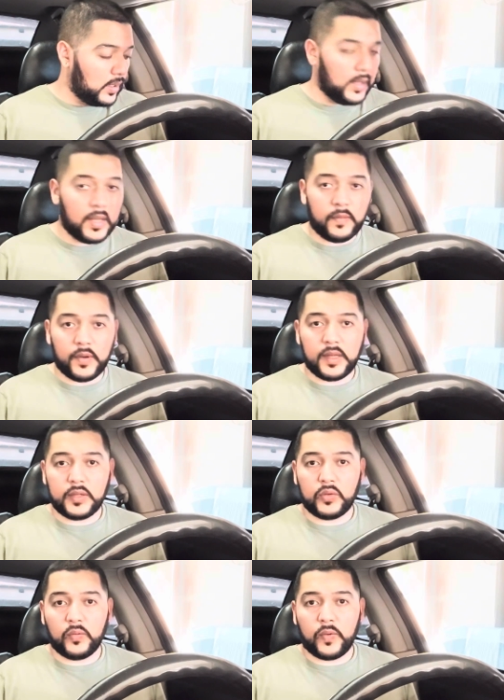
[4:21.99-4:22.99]
And then for
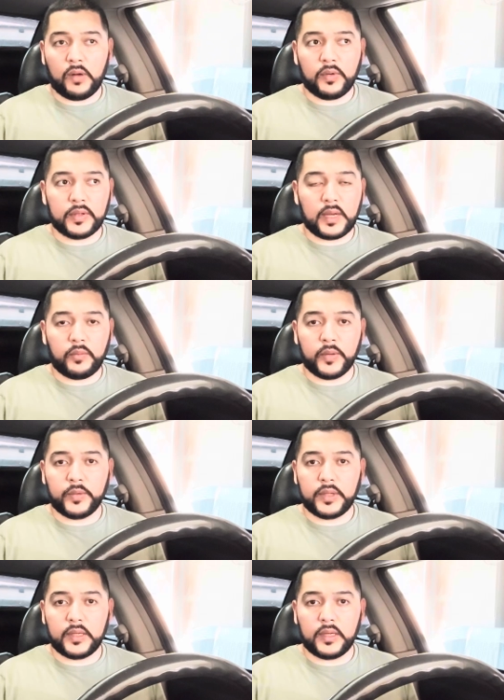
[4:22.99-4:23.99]
these two front ones, I went
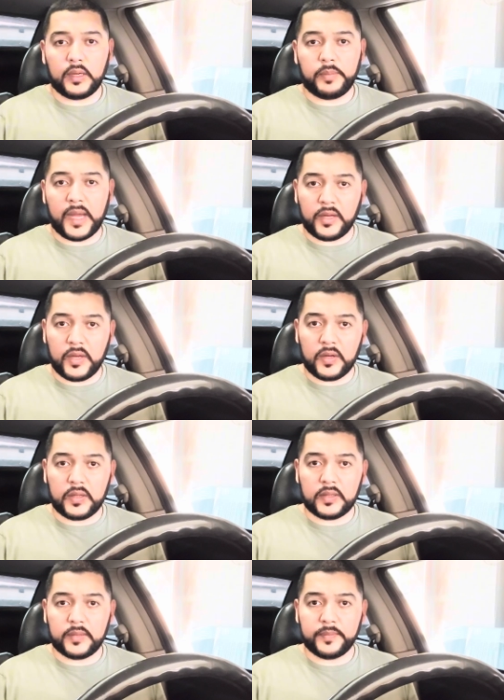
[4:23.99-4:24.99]
with the
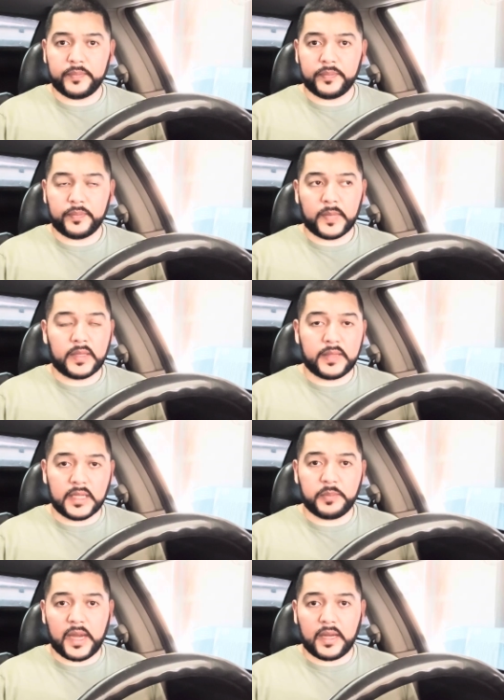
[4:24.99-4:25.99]
Pioneers
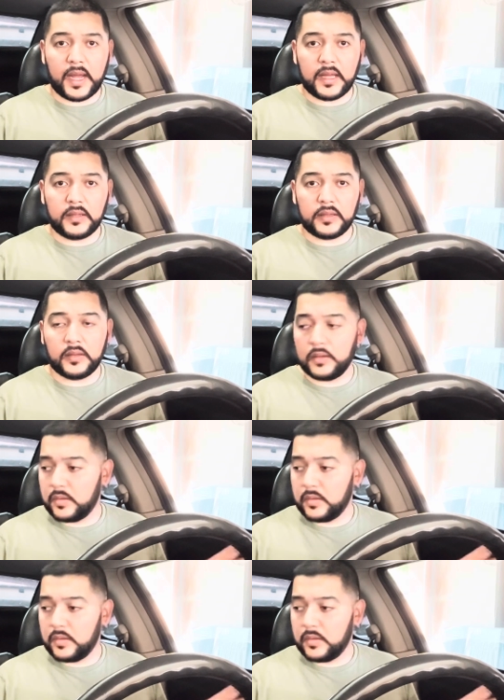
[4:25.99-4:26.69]
6x9s.